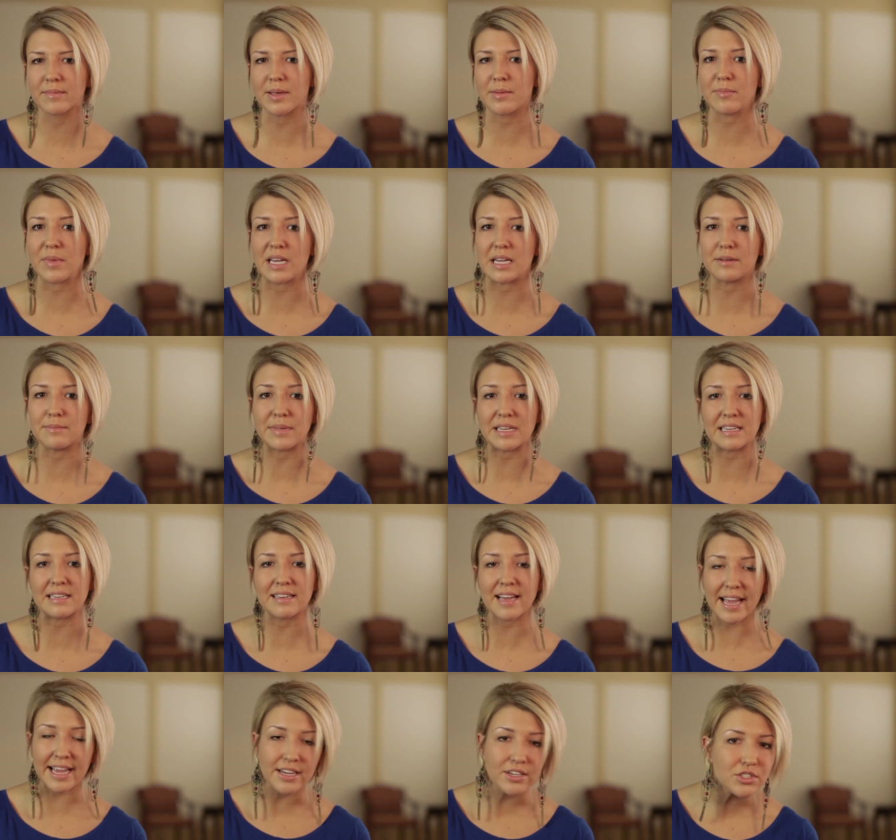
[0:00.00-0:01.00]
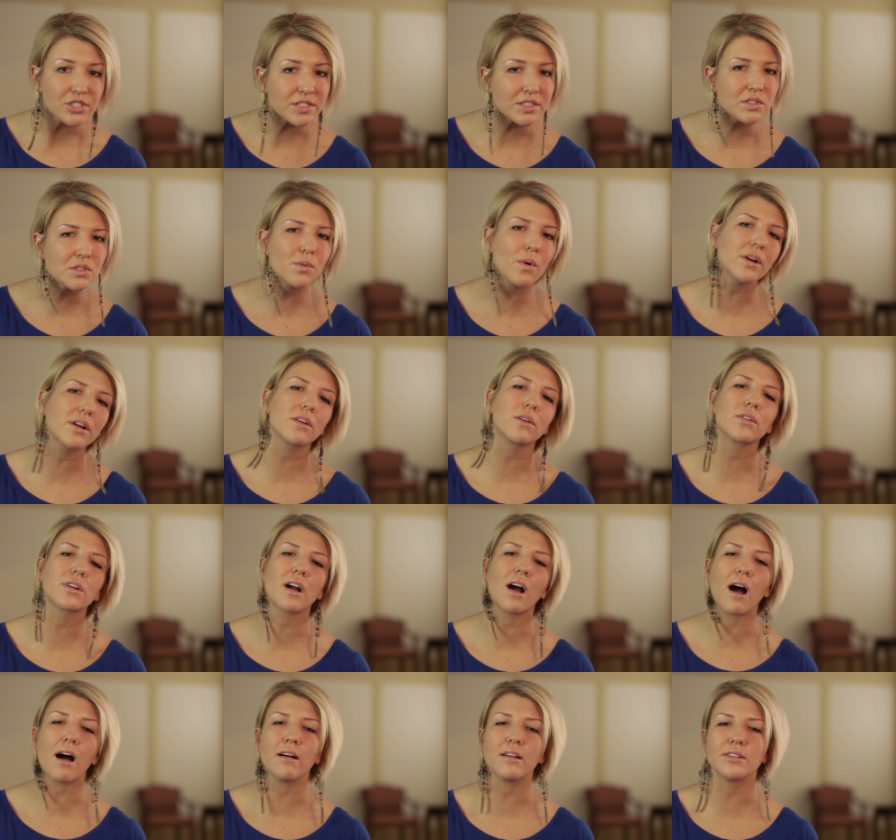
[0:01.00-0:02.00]
It made me anxious to wanna go to
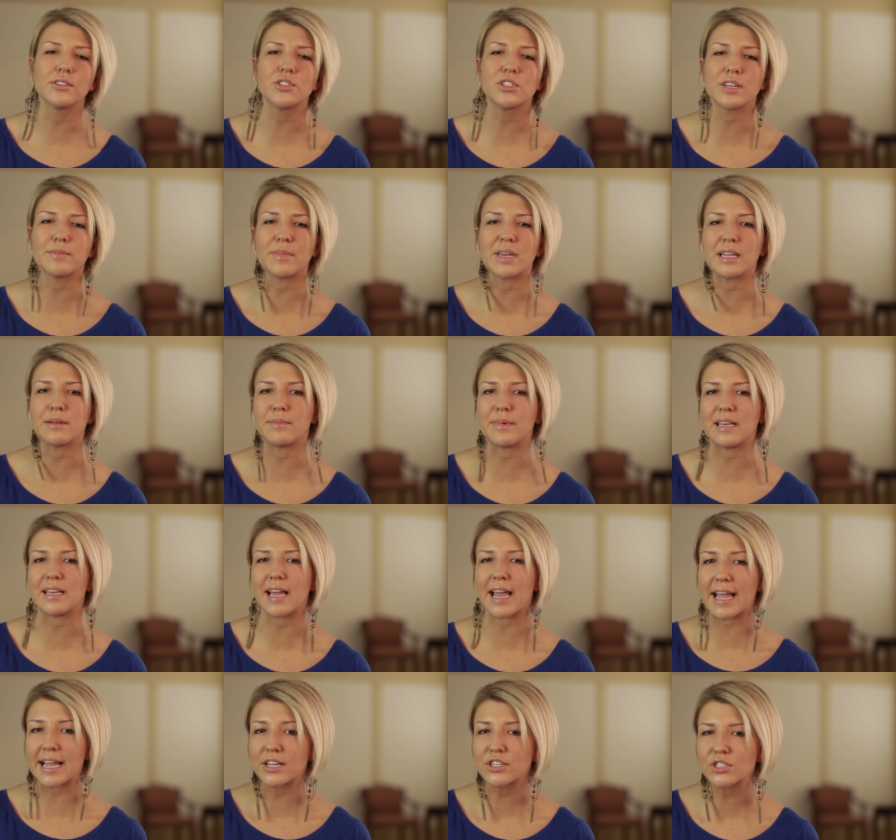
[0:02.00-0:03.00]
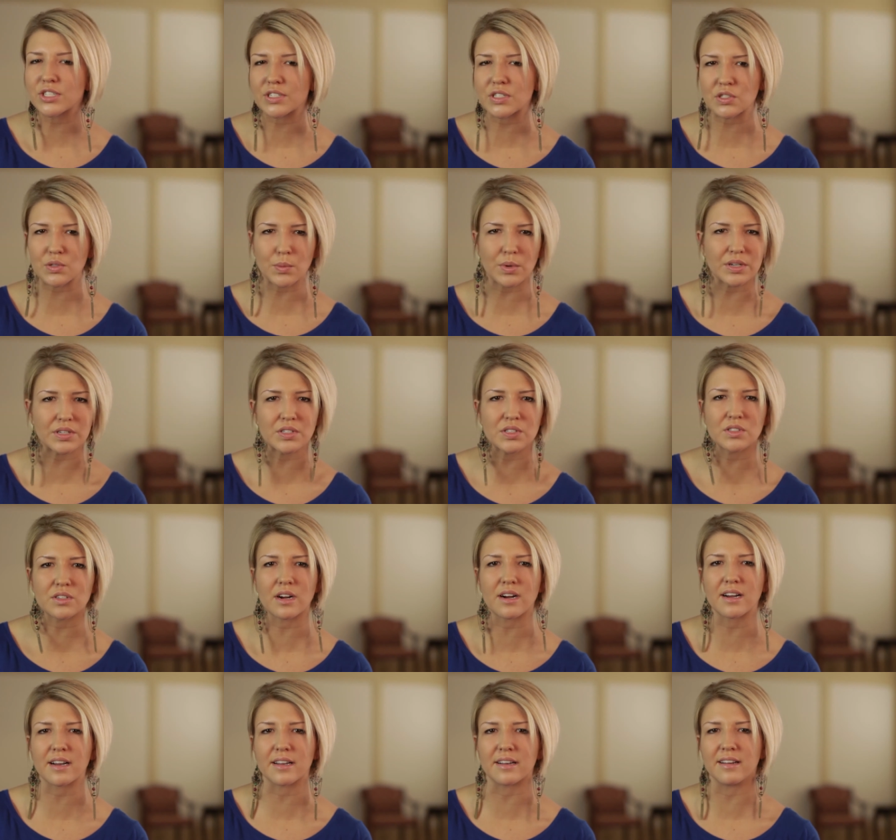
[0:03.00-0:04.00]
college. It made me anxious to wanna
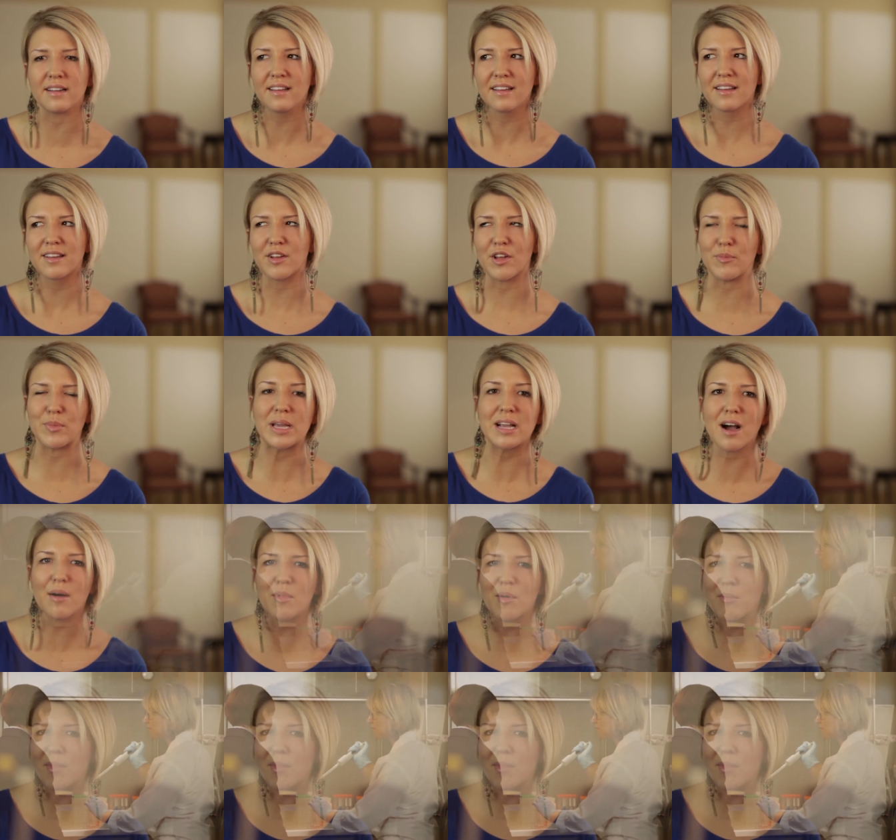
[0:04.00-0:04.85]
start and, and become a